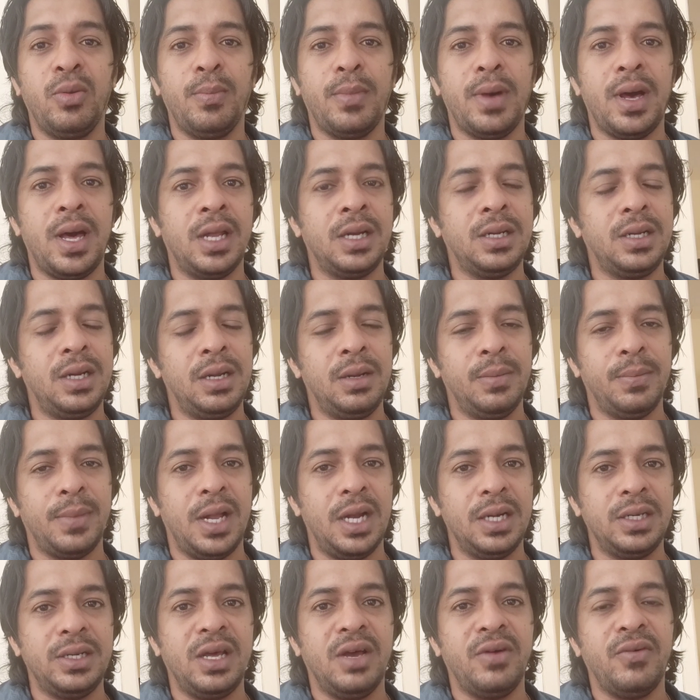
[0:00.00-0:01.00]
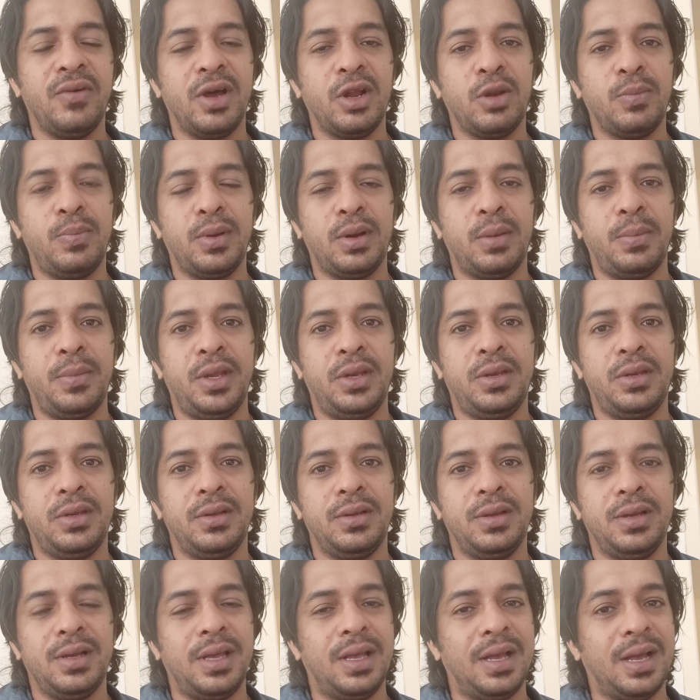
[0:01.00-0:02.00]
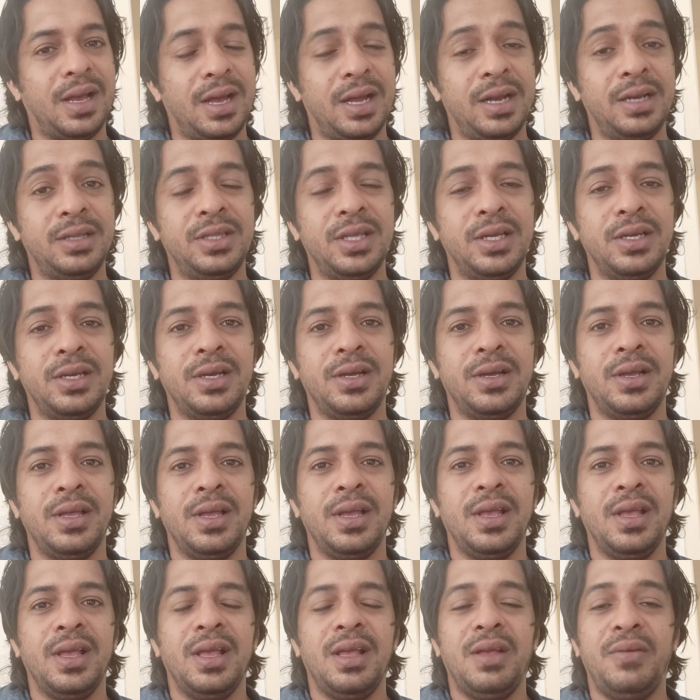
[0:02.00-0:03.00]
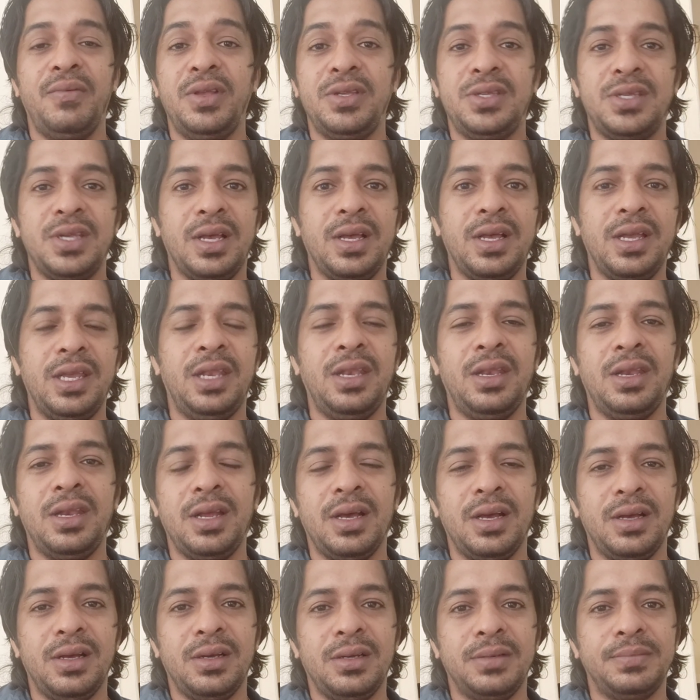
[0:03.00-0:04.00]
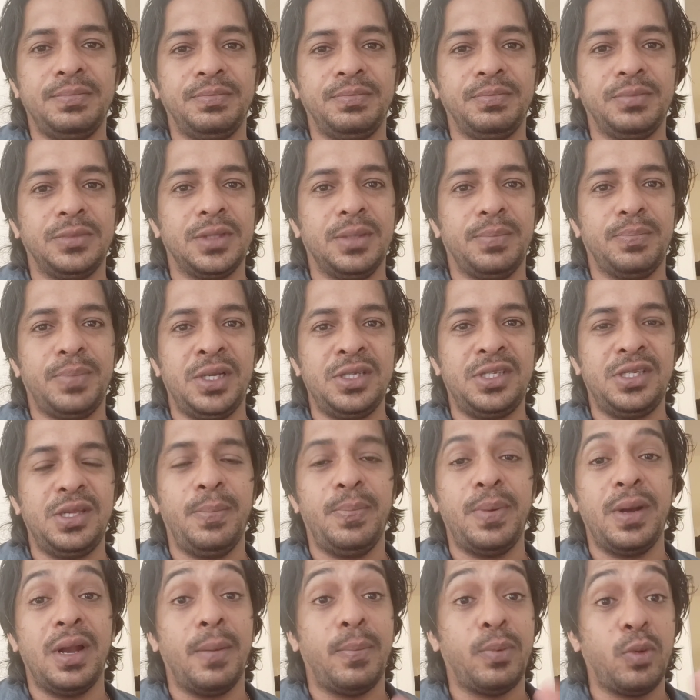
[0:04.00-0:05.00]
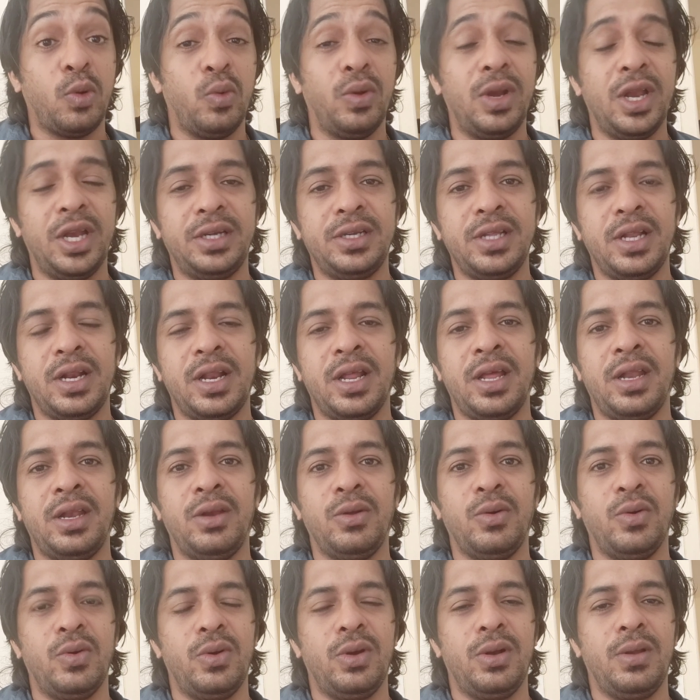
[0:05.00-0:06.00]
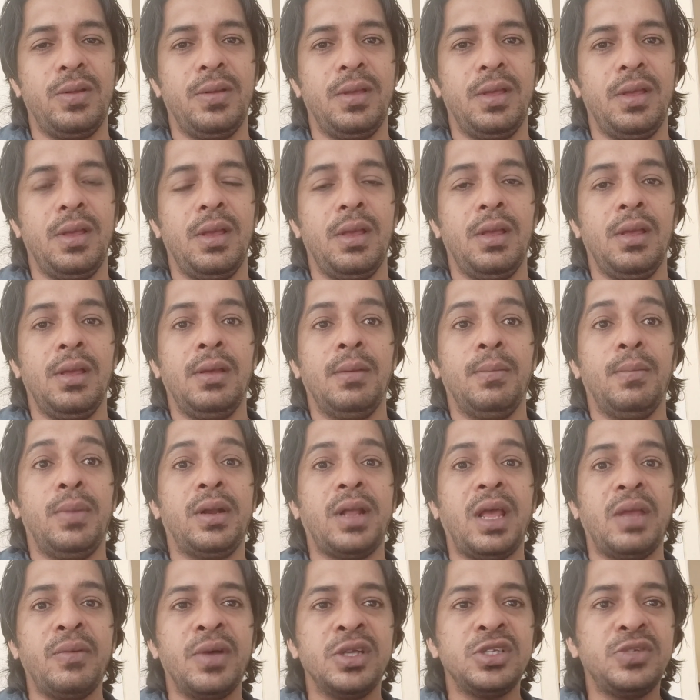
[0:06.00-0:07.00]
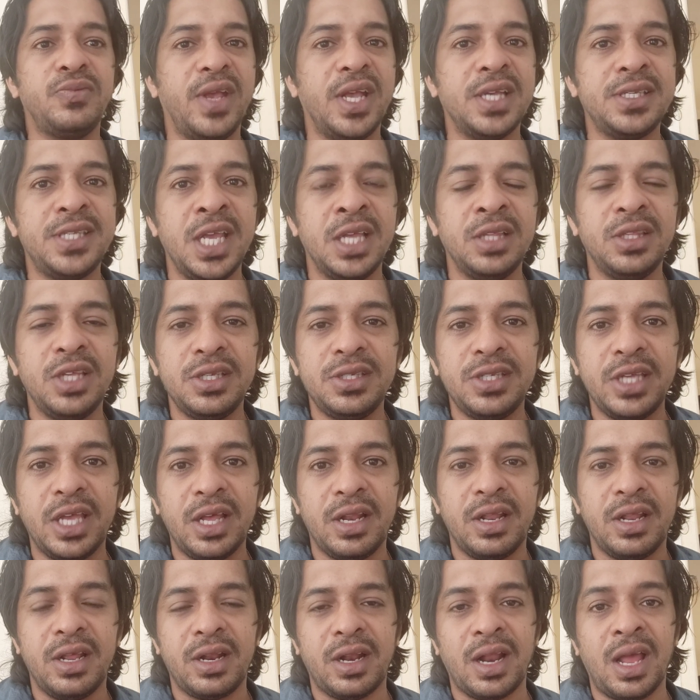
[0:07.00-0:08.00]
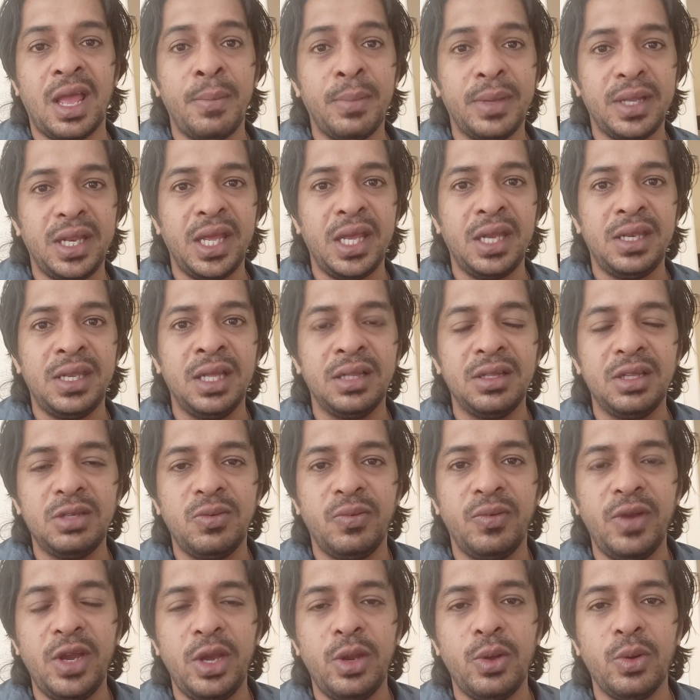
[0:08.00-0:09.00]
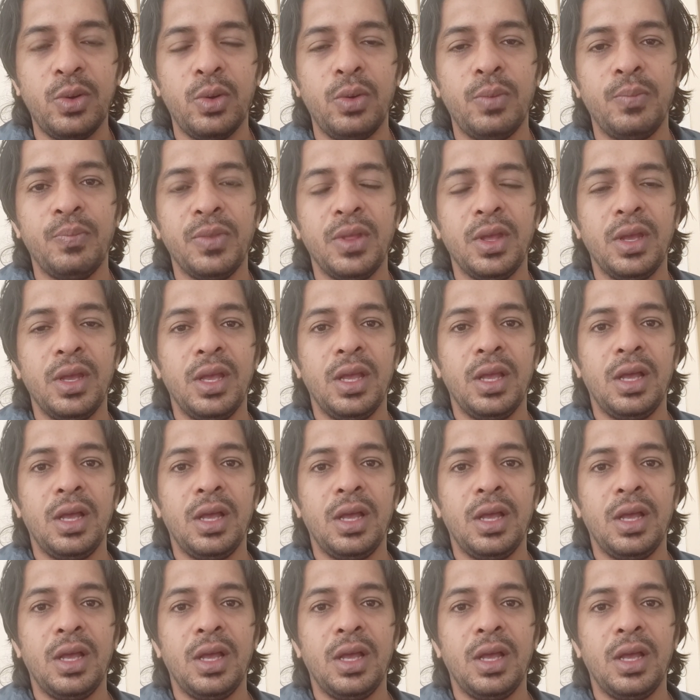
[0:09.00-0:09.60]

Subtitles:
for Malta work permit. I had the visa in principal approval letter and all, but I was facing this error. I am creating this video